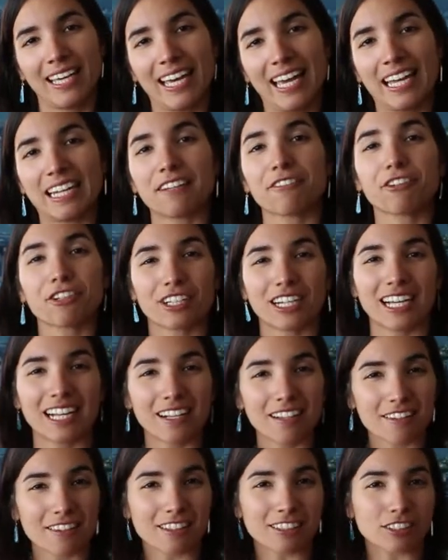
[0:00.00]
And if your
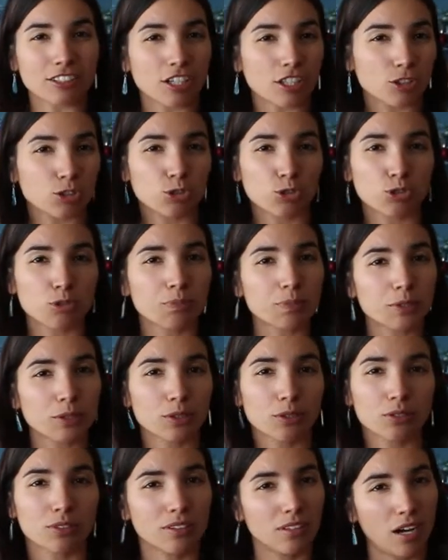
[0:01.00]
health is not
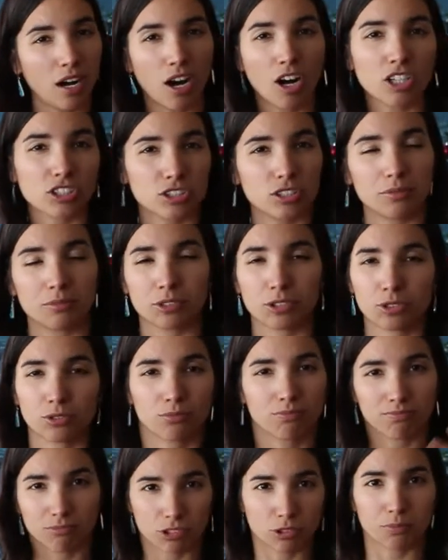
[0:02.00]
super awesome or
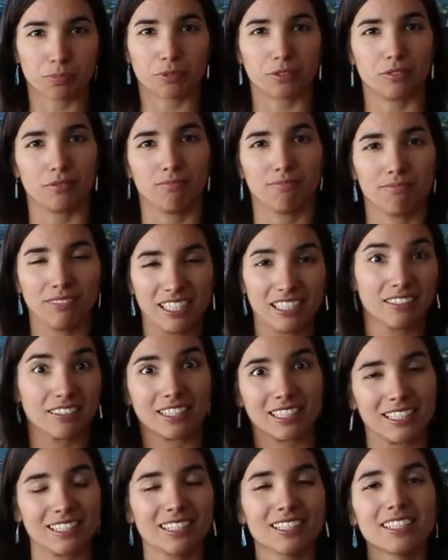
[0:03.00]
super
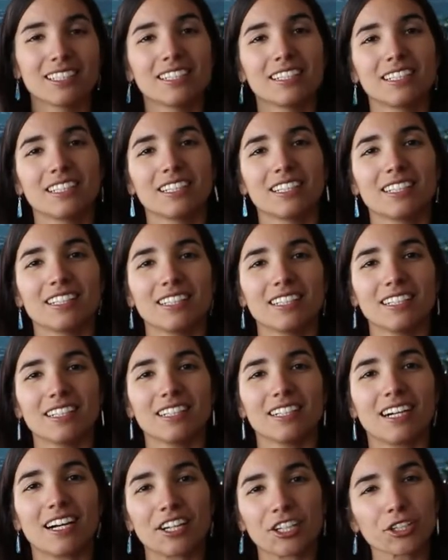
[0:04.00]
healthy,
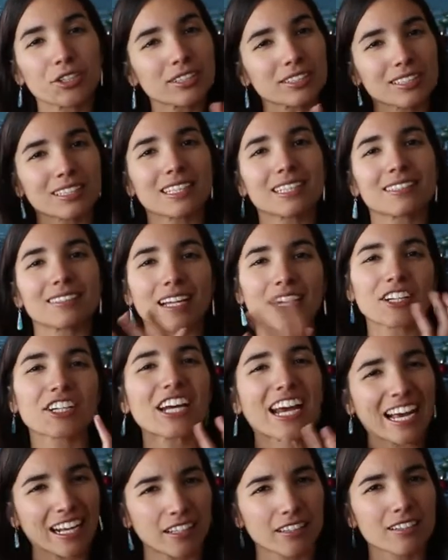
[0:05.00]
are you at least, are
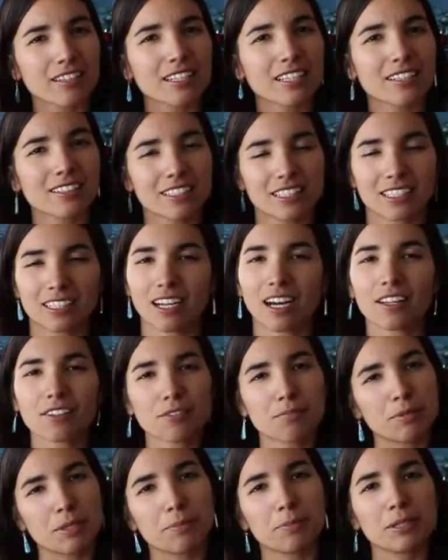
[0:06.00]
you healthier than
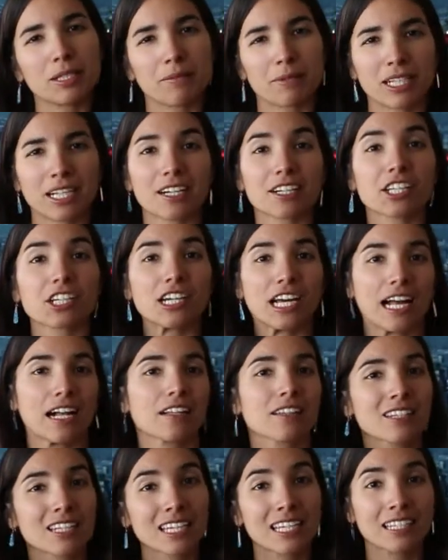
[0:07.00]
other people? I mean, are you
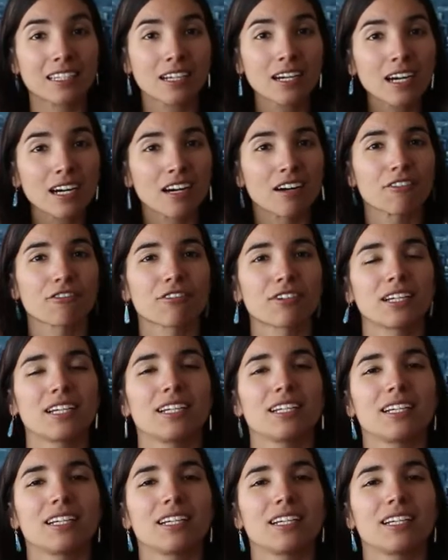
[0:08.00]
healthy enough